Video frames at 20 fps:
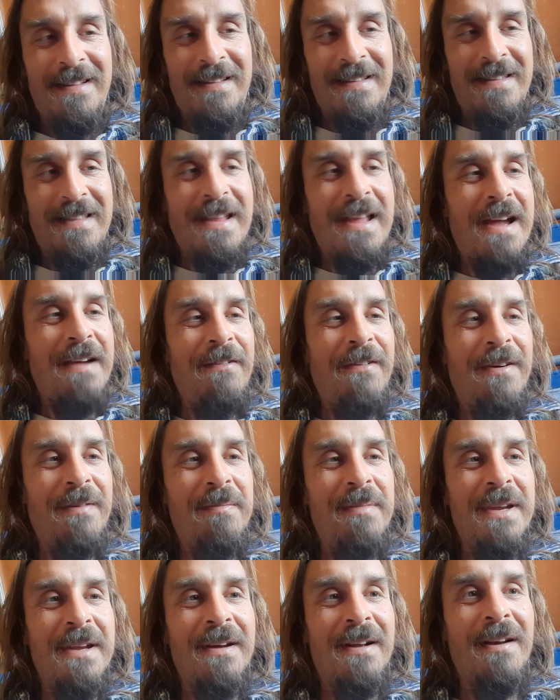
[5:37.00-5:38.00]
Never
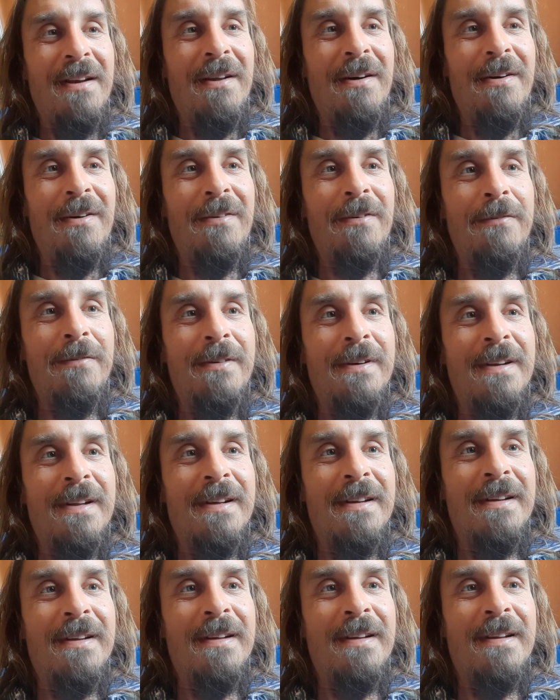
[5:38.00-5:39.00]
be alone
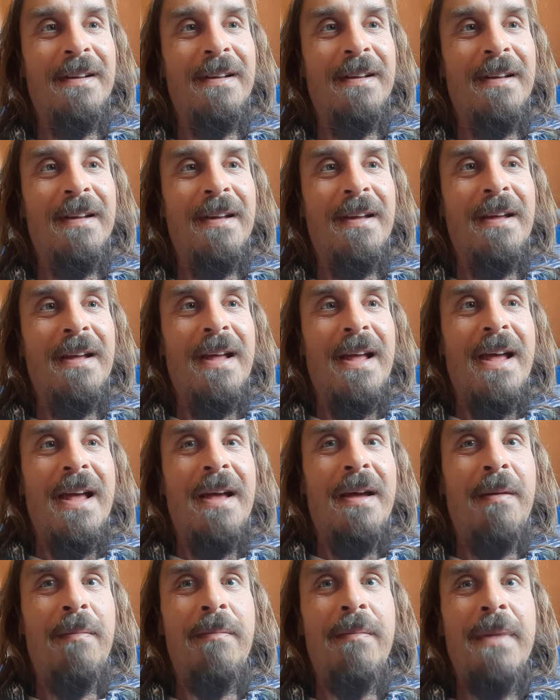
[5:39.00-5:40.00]

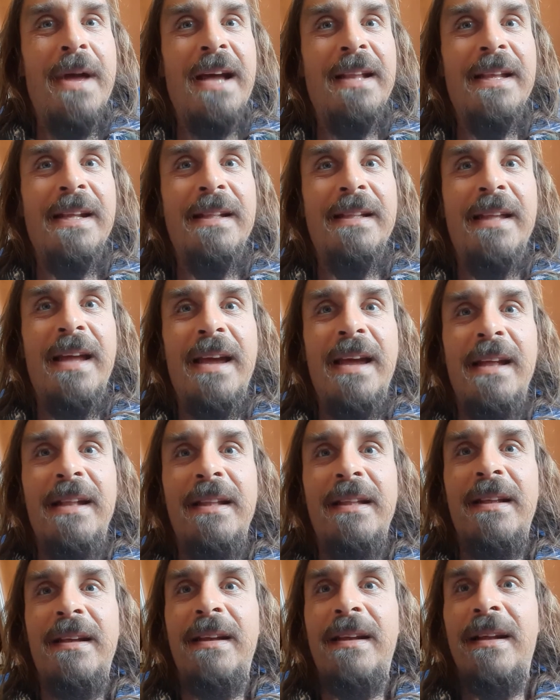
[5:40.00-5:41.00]
meditate
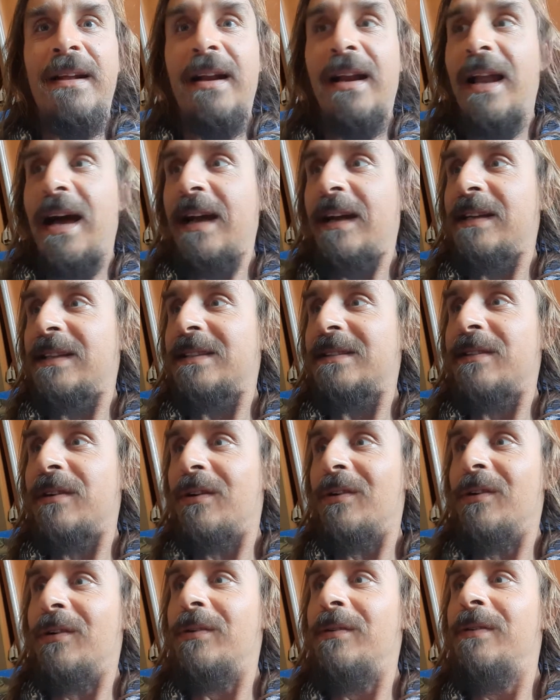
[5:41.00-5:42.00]
like a
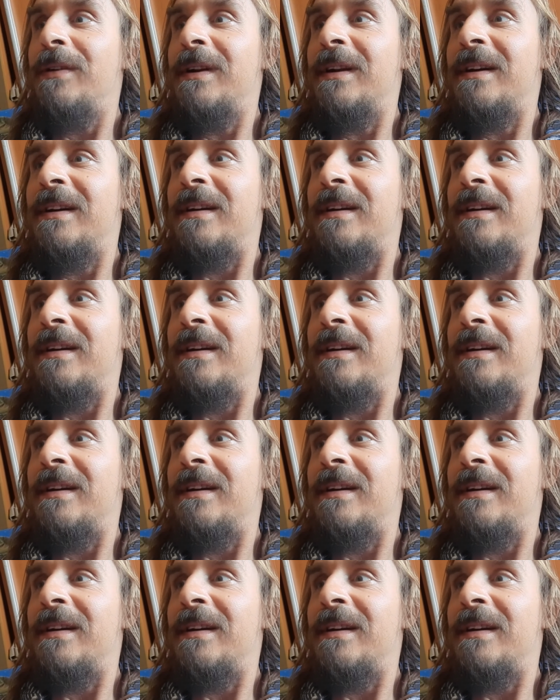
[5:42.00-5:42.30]
stone.